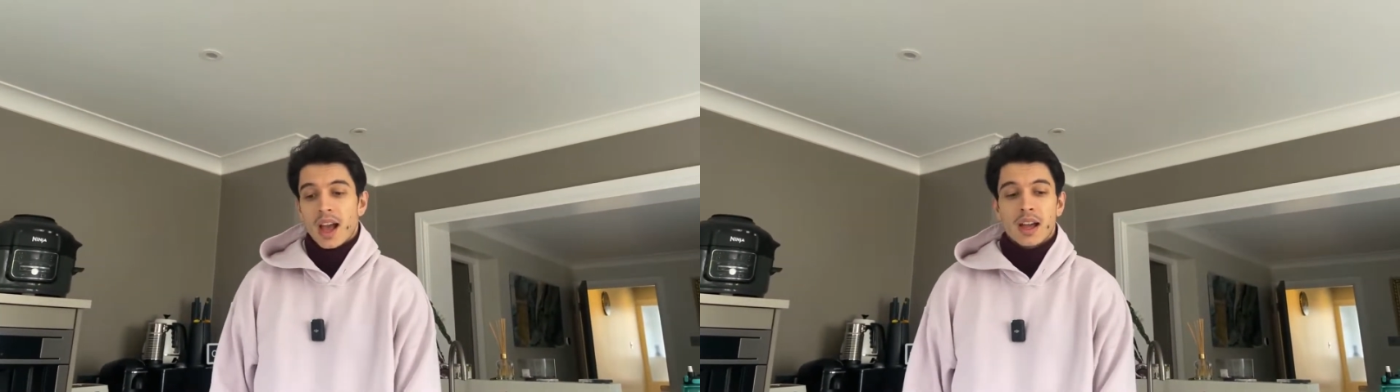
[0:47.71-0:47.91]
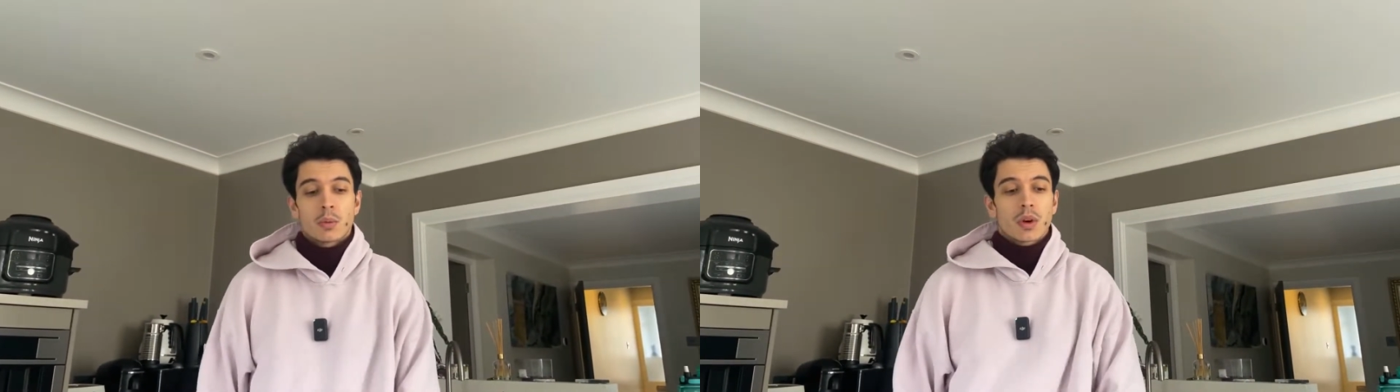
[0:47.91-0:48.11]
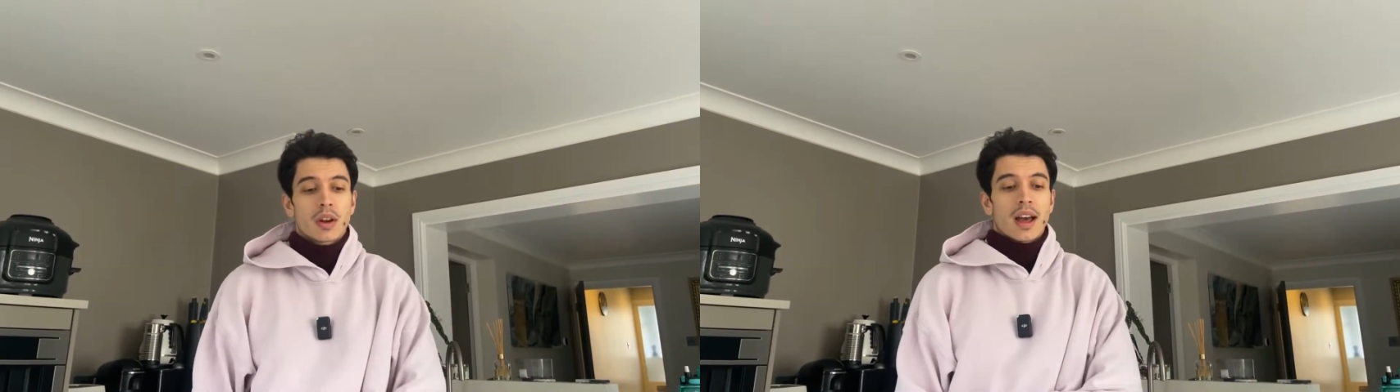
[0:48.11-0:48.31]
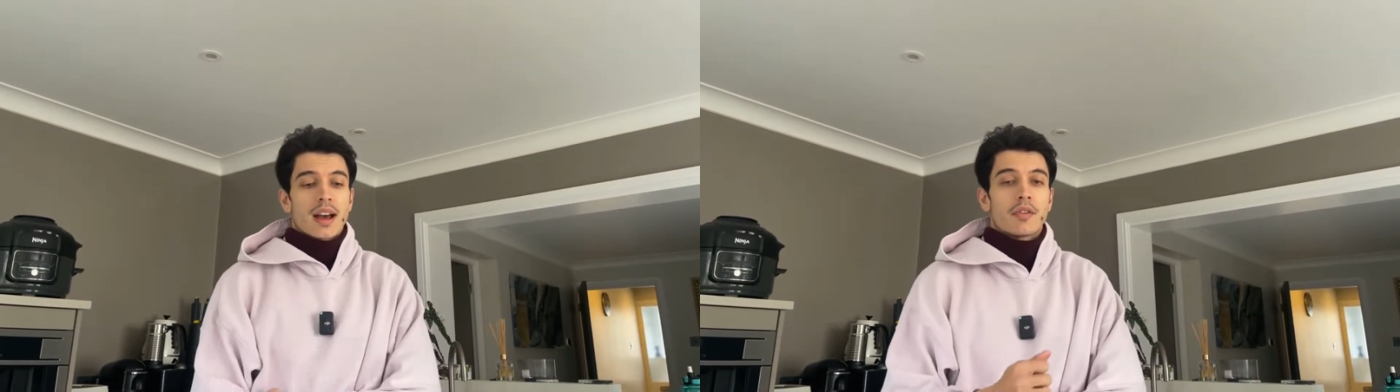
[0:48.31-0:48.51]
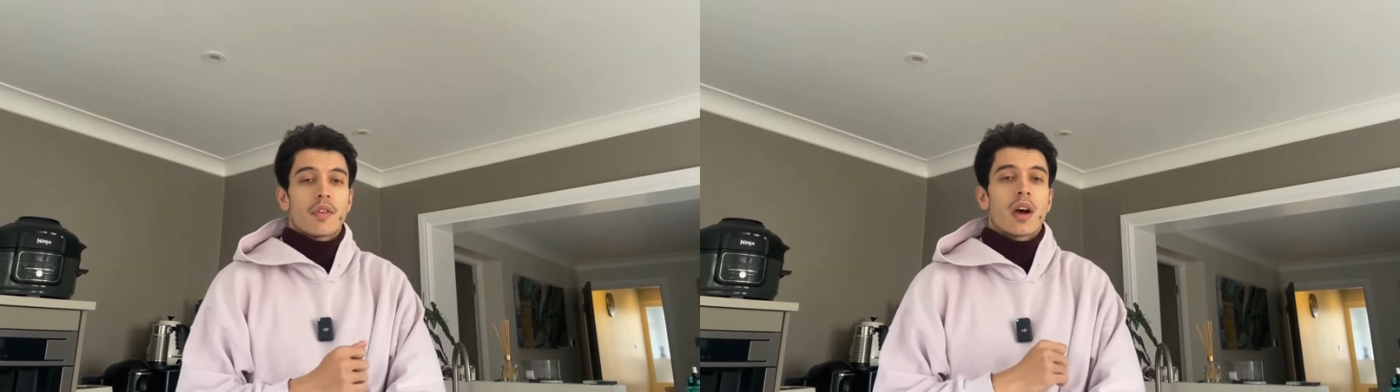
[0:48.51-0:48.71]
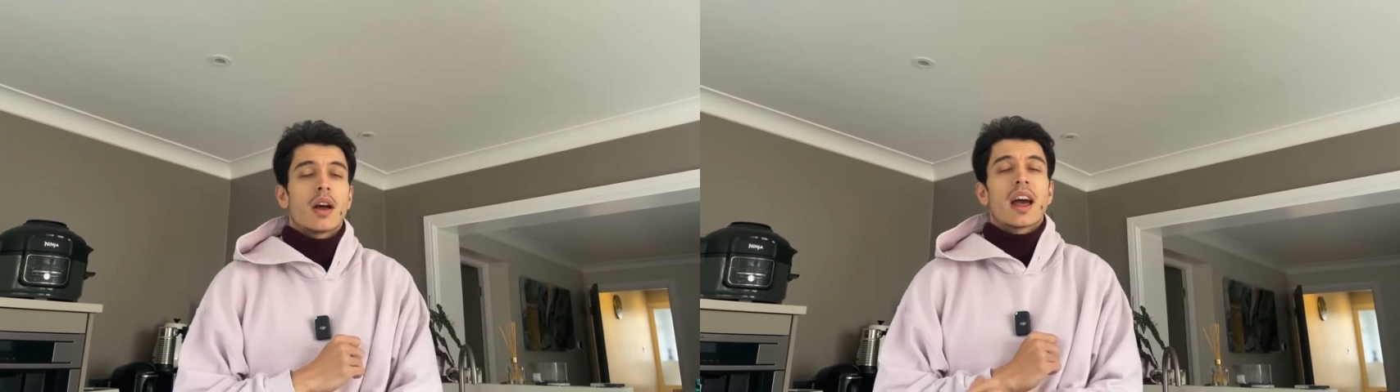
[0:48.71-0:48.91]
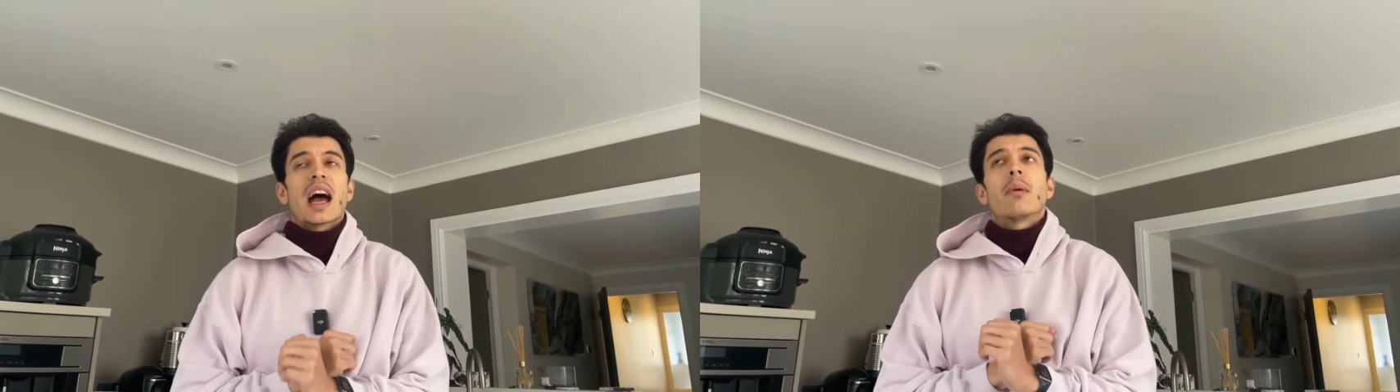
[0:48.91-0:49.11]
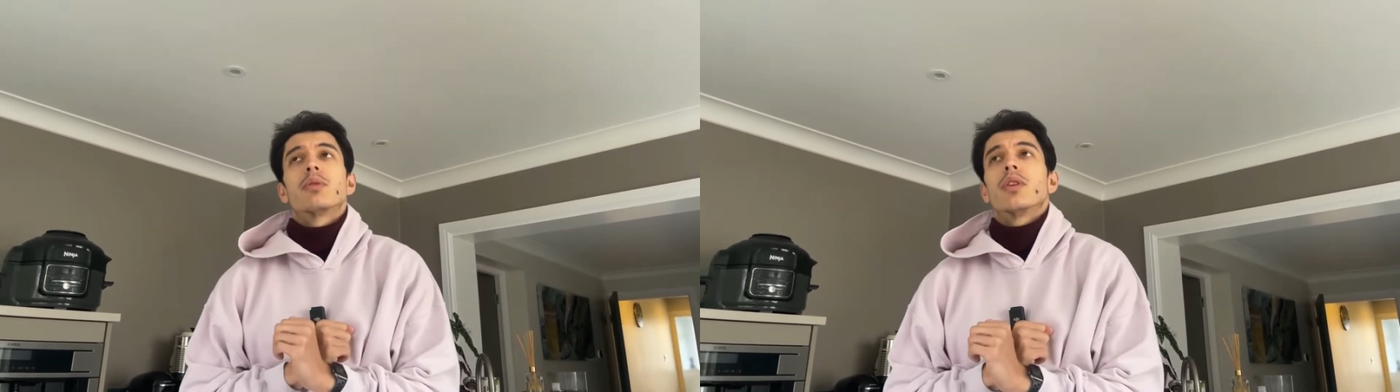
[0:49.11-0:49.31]
And we're going to have an
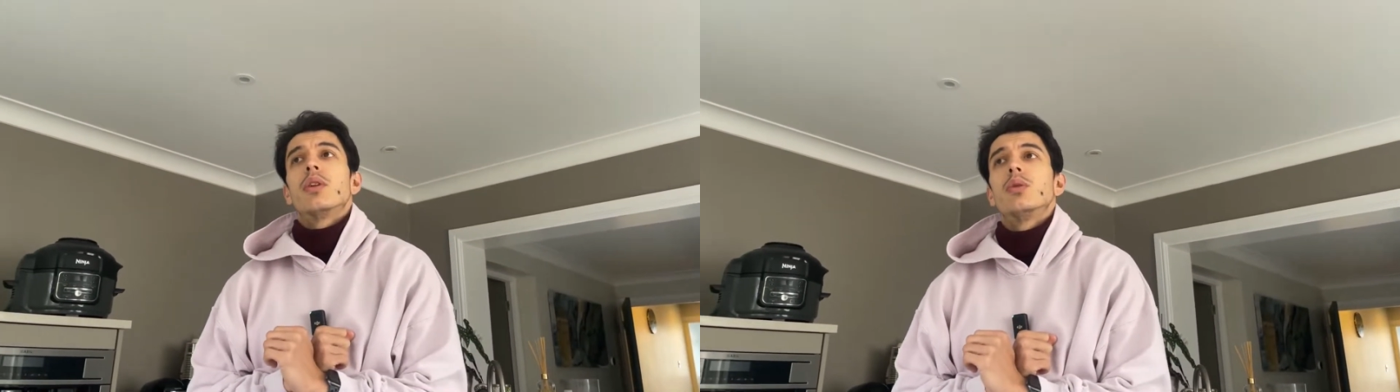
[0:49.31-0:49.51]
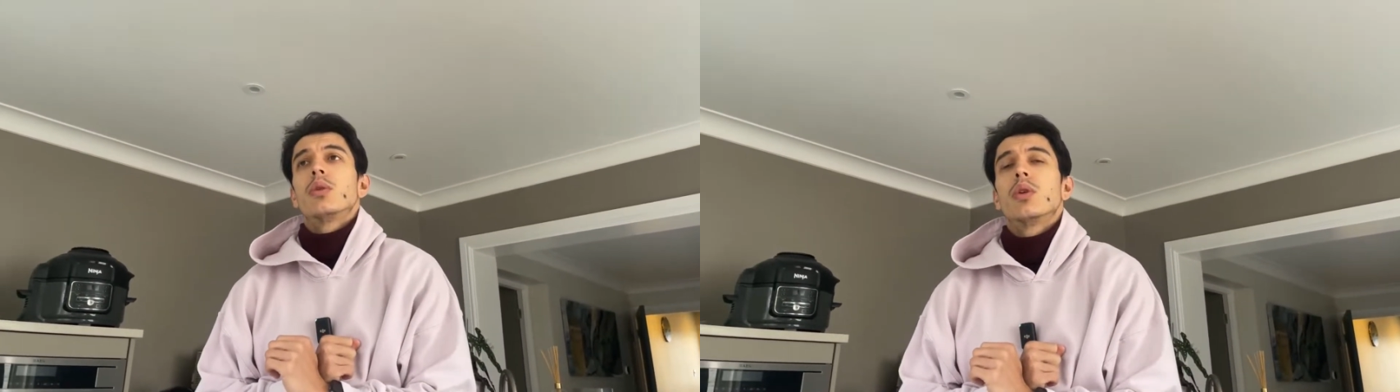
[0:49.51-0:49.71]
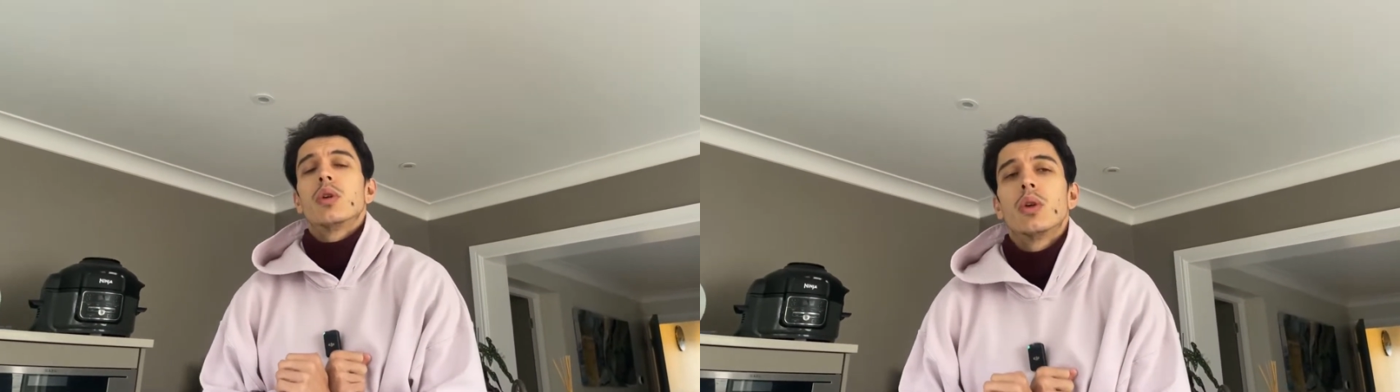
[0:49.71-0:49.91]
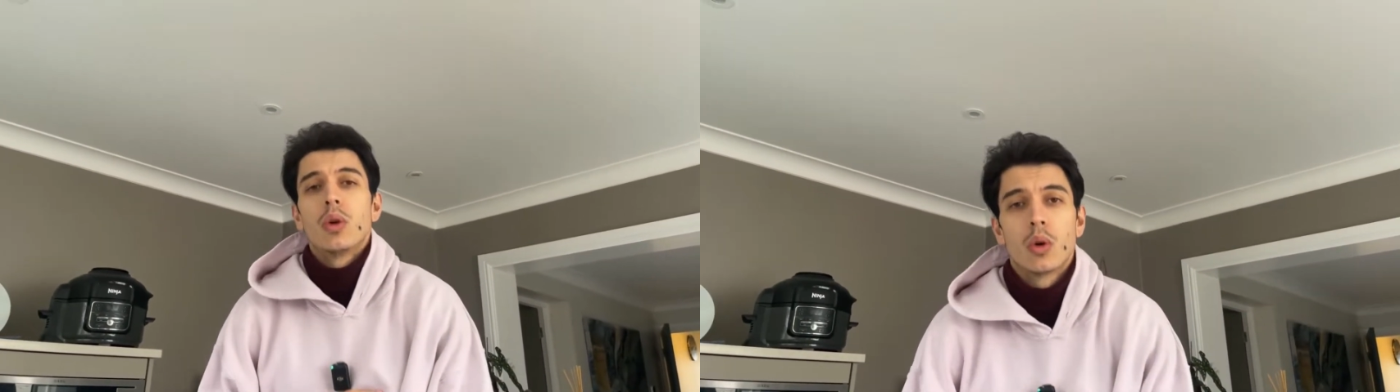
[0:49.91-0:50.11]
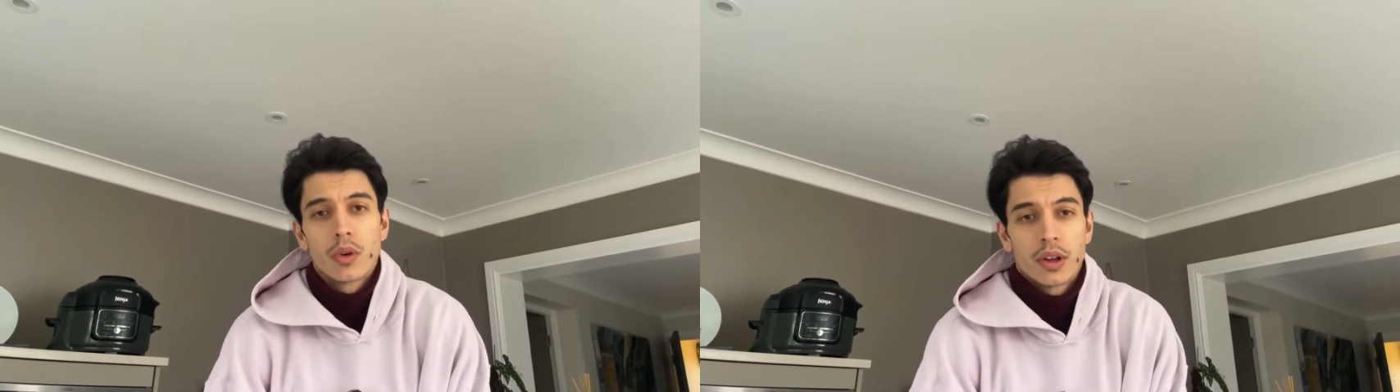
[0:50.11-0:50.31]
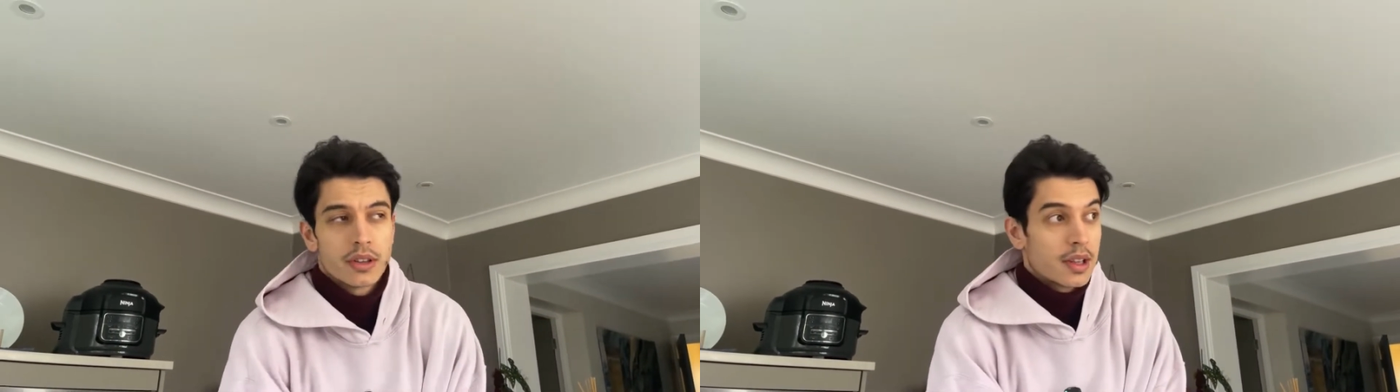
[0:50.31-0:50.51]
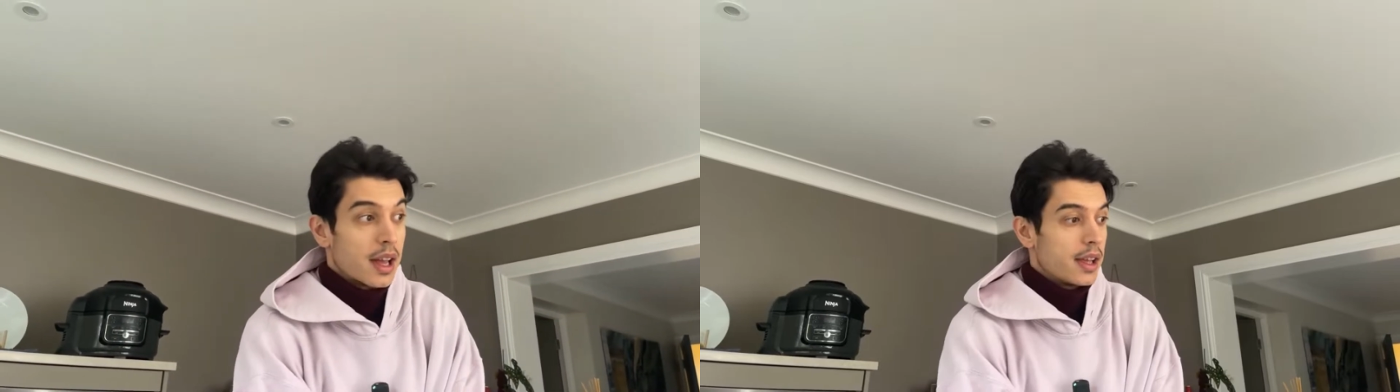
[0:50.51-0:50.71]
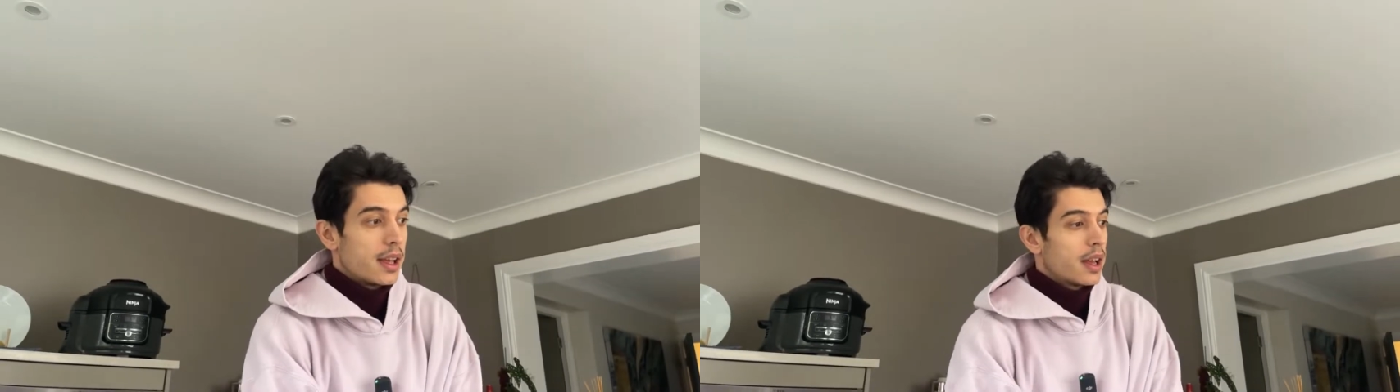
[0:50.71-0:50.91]
absolute glorious
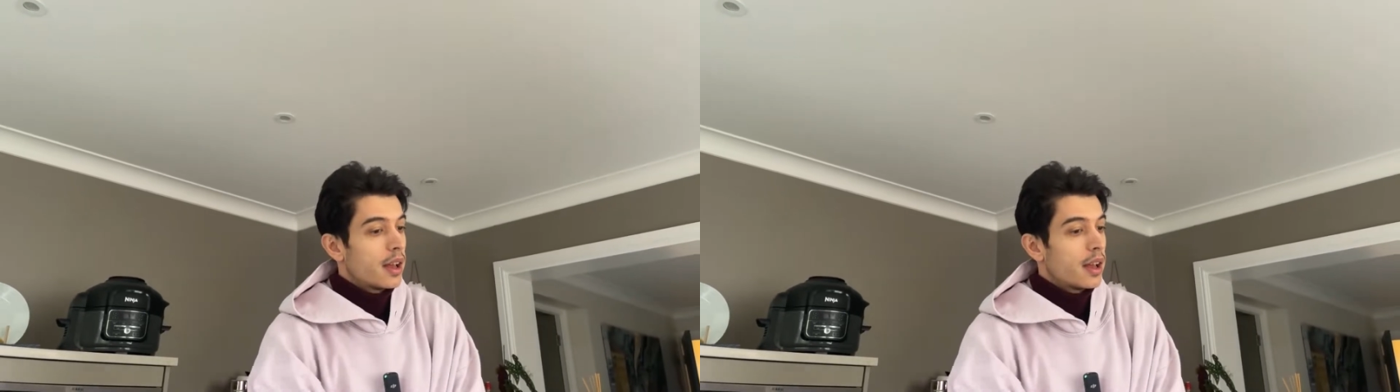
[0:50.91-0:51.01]
day.